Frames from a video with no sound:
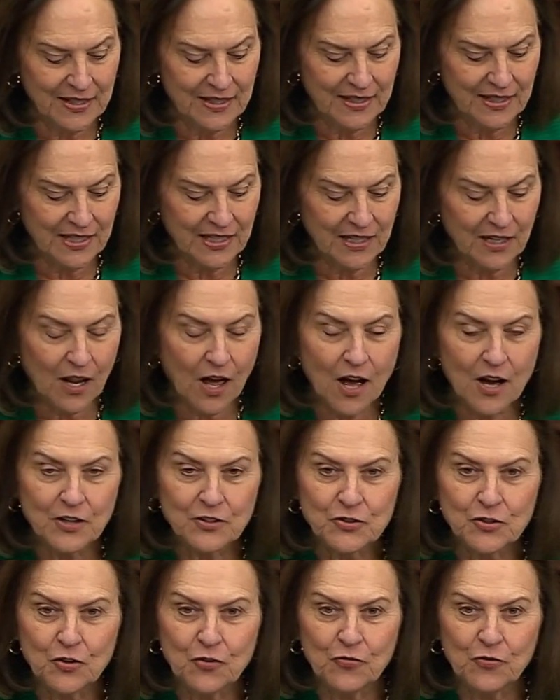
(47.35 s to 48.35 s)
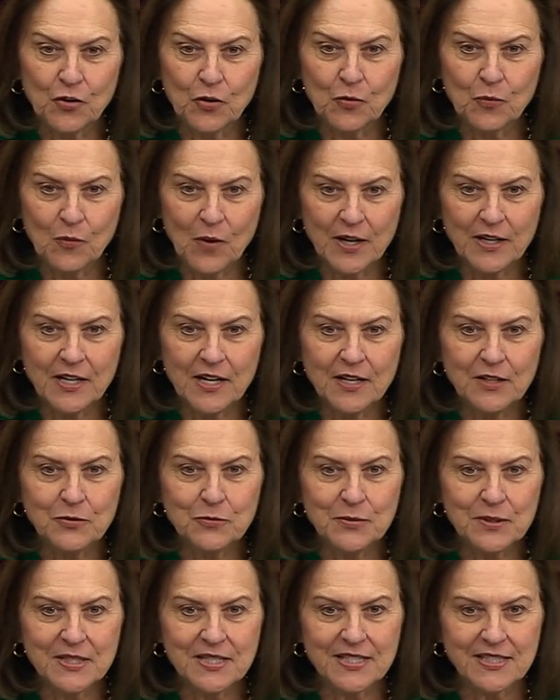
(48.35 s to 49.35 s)
He logged over
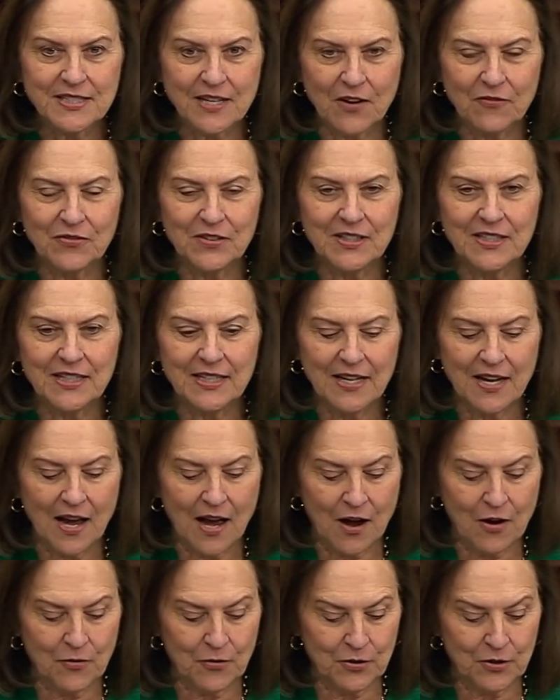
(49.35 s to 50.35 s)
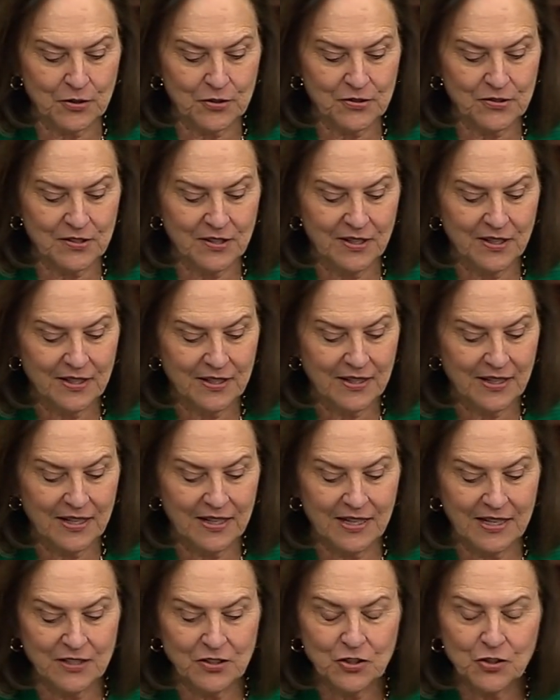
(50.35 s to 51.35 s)
170 hours in
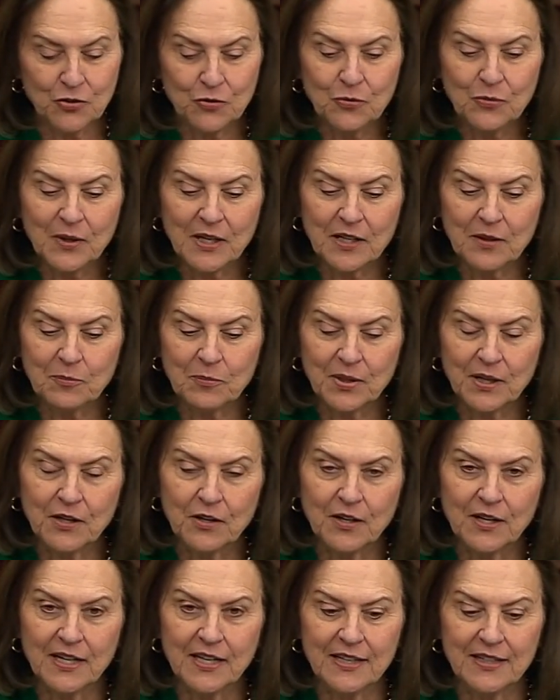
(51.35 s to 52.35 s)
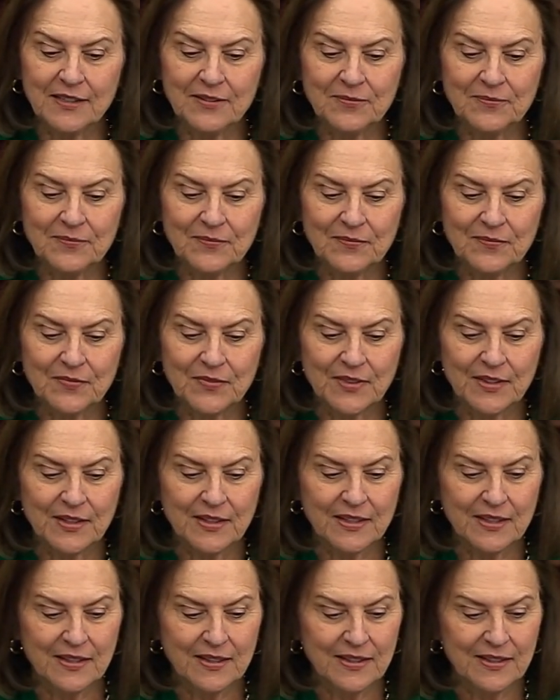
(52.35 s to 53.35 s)
a two-week period.
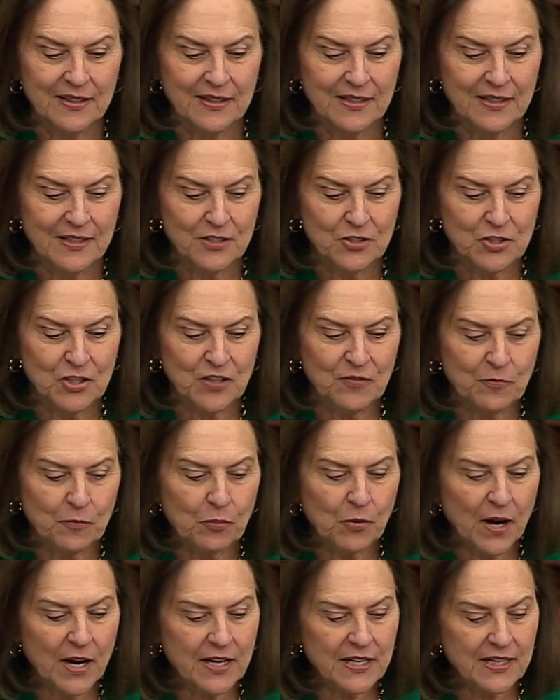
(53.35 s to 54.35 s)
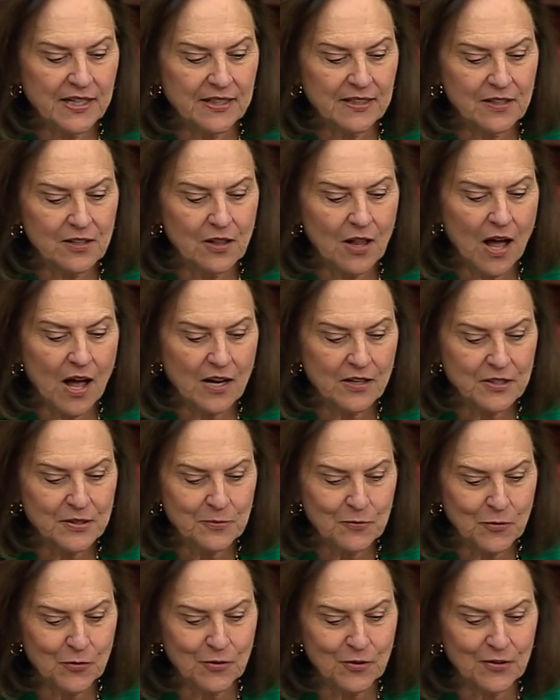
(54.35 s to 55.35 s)
Chief Brady clocked
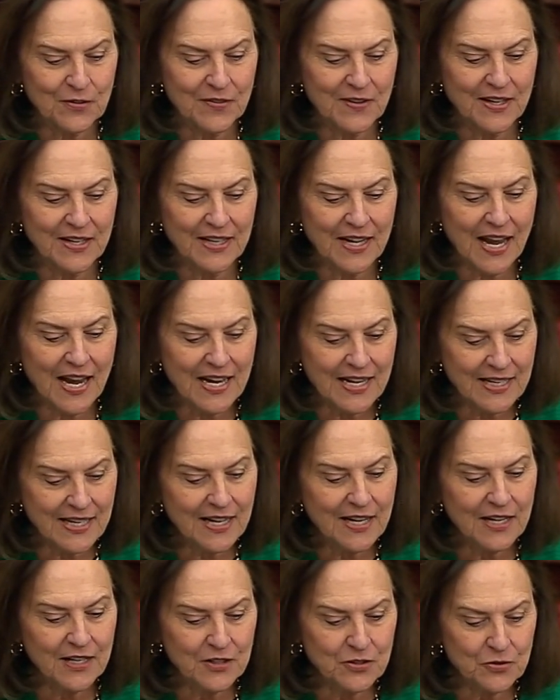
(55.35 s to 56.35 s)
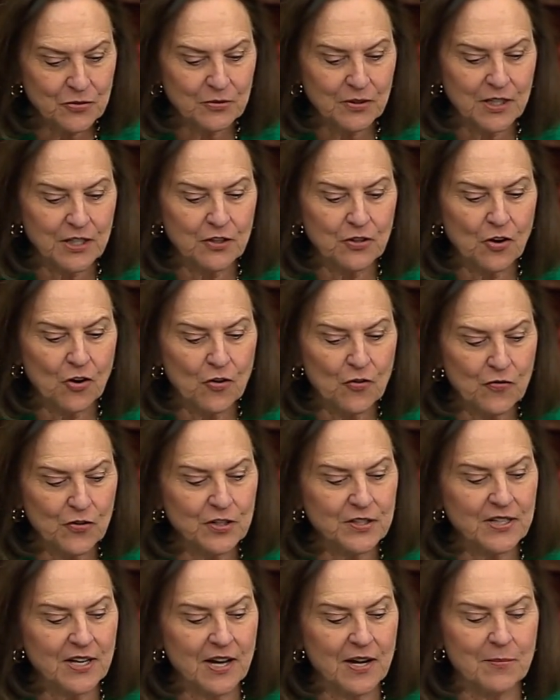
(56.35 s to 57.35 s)
more than 800
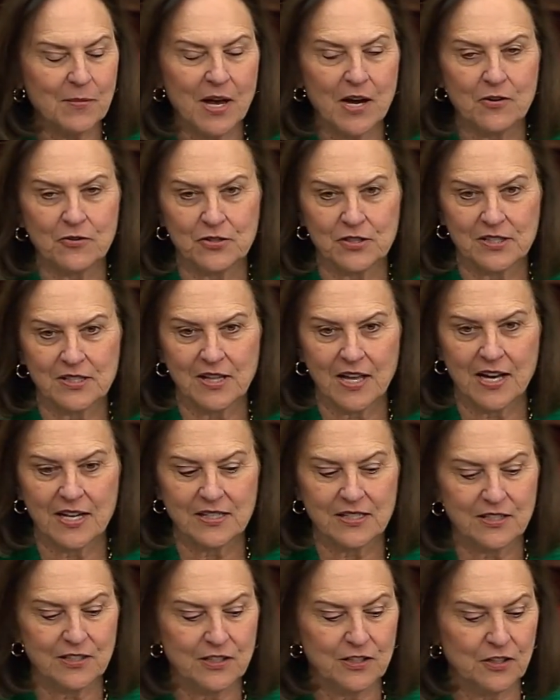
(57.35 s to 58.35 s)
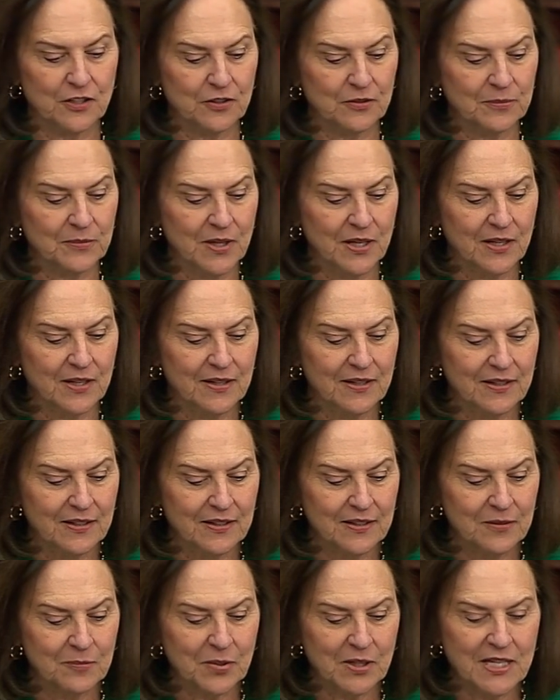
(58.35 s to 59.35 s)
overtime hours last year,
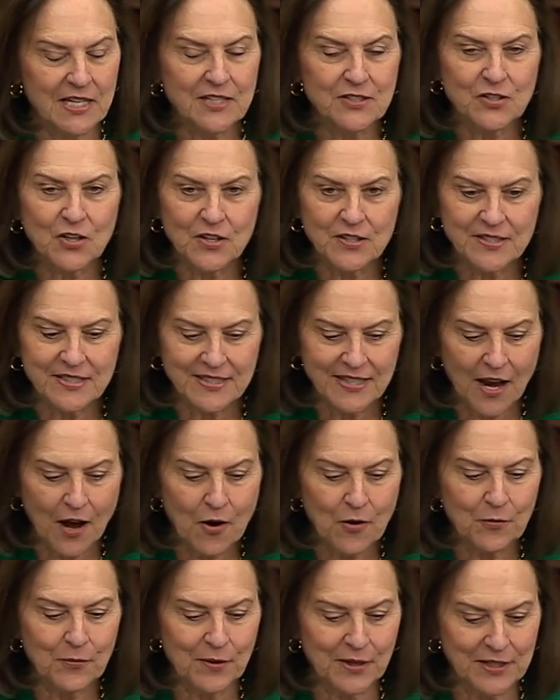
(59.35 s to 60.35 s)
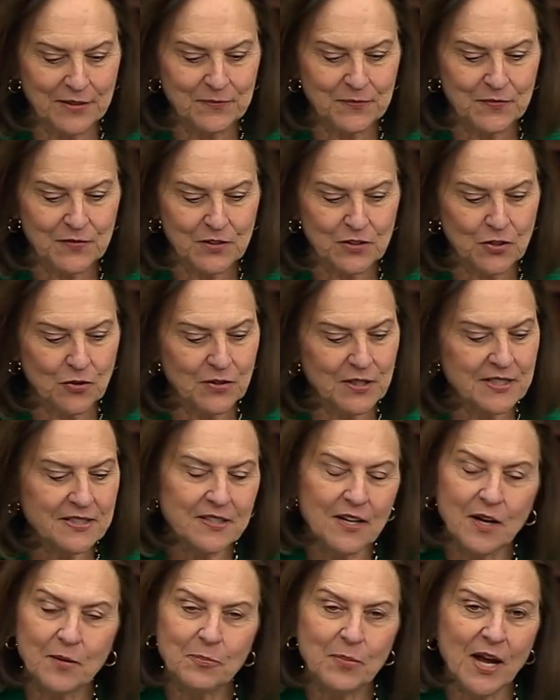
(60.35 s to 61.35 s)
but he's on salary, so he's
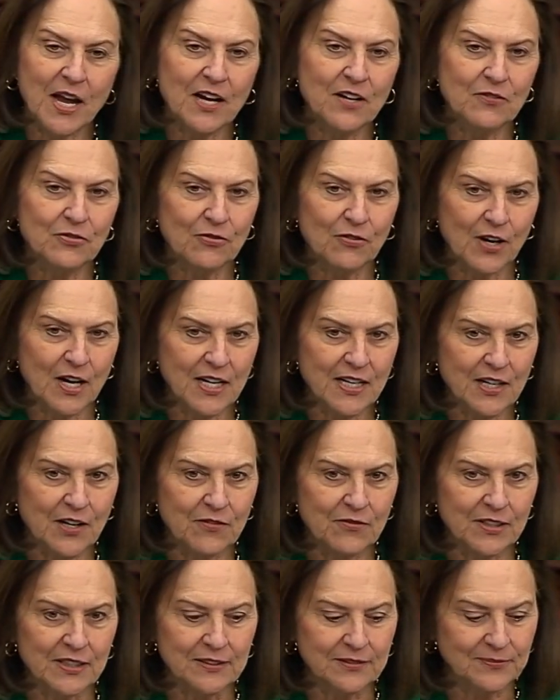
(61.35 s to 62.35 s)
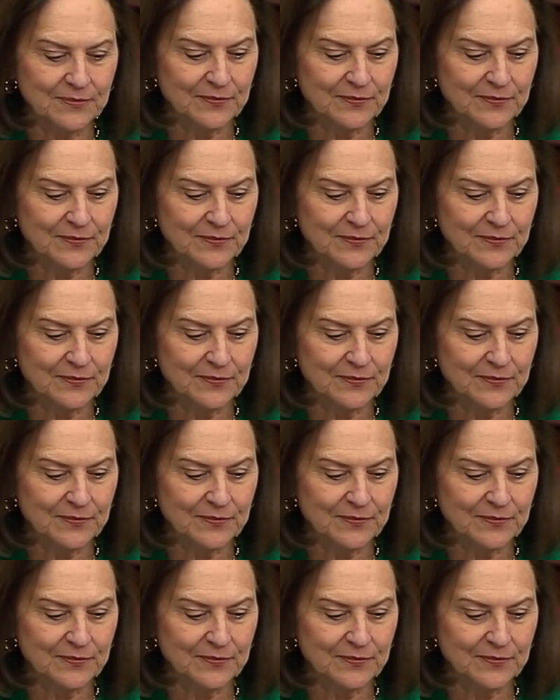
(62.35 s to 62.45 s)
not paid for any of it.